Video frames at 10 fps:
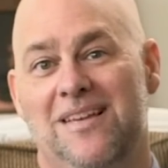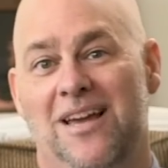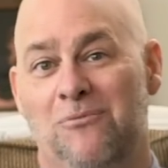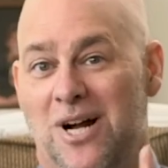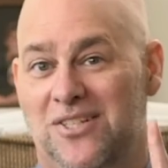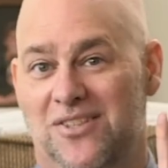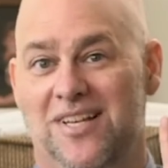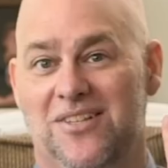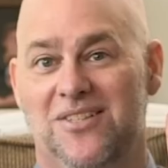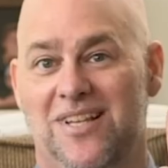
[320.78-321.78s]
And watch
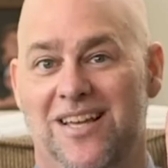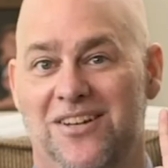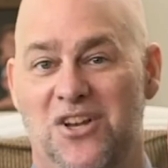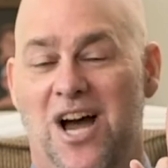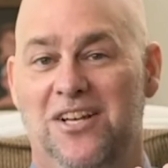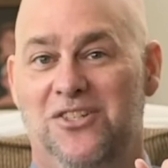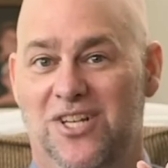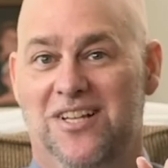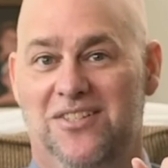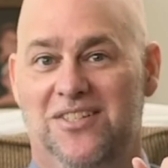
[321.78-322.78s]
this. Not
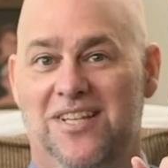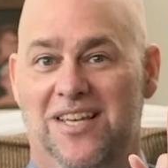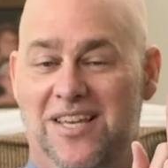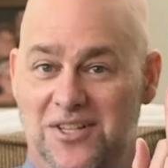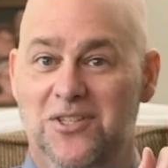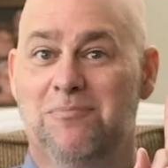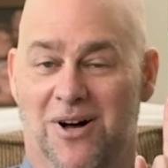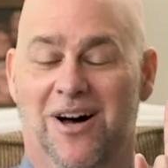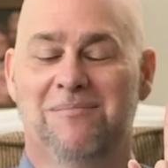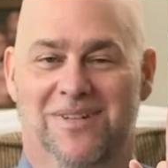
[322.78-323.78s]
just his
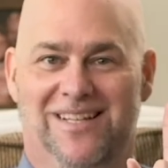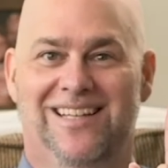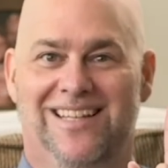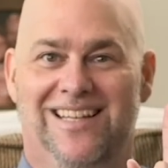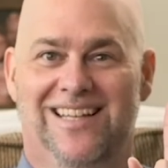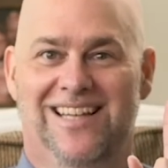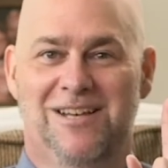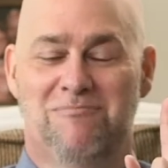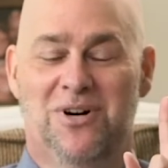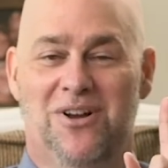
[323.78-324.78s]
mom,
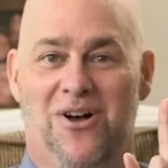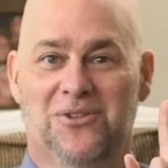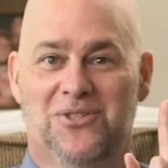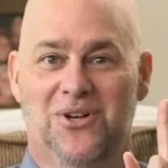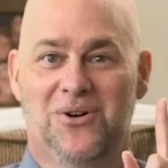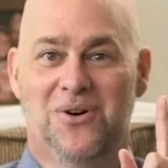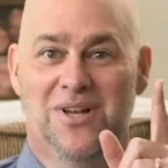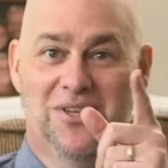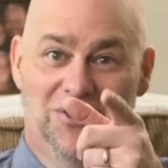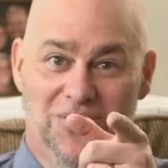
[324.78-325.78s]
but also
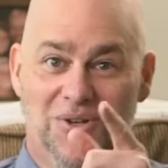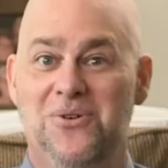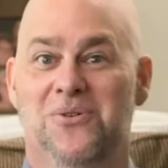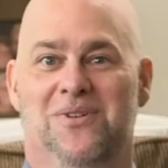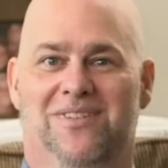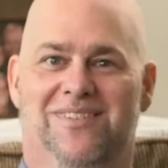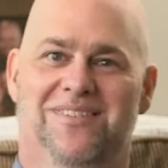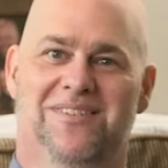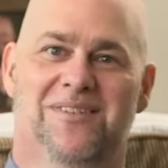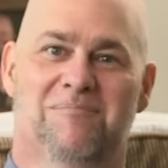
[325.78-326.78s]
you,
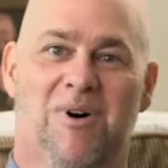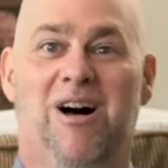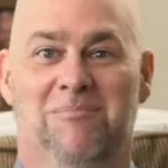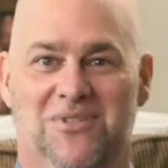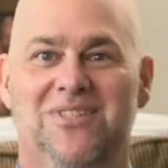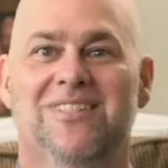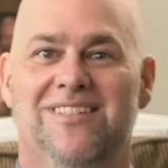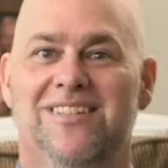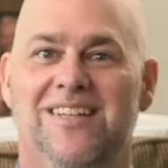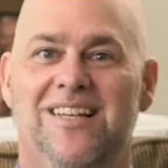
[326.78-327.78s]
moms.
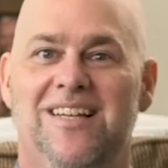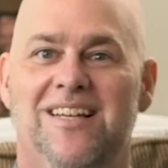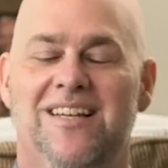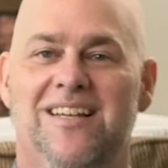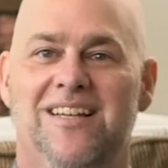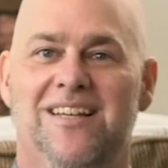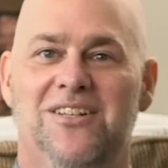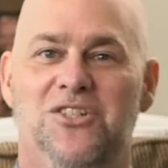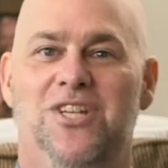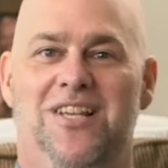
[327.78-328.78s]

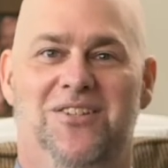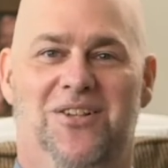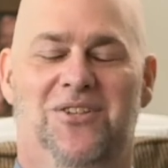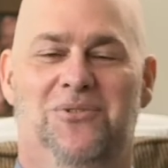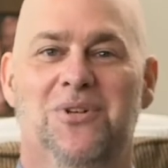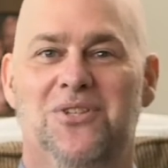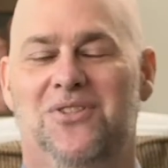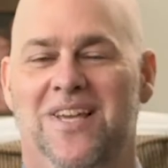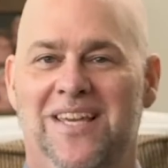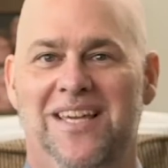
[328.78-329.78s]
Jesus was
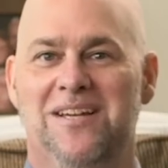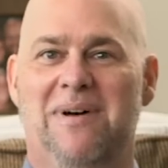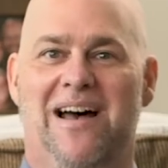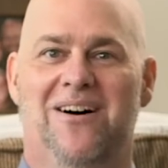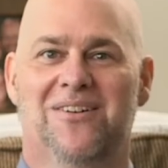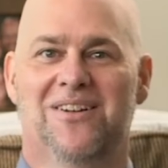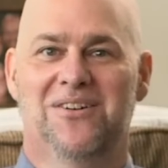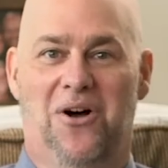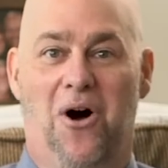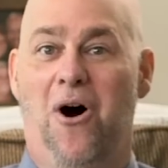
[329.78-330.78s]
thinking about
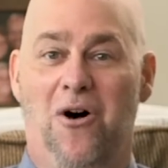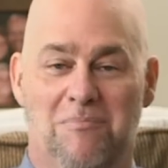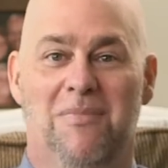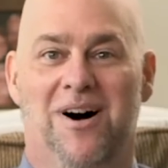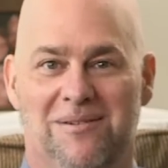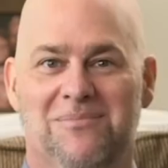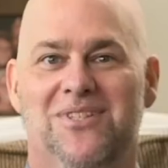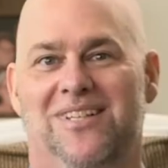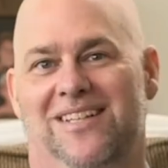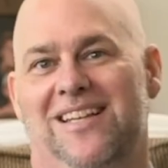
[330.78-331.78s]
all
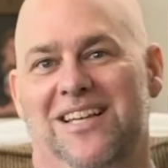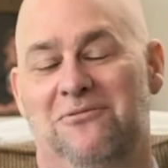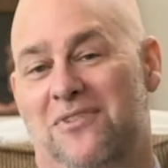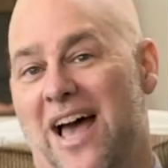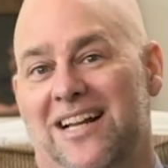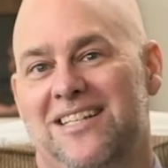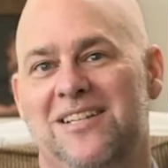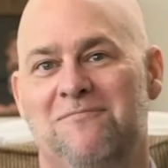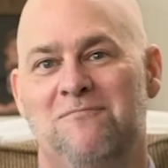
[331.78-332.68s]
moms. In fact,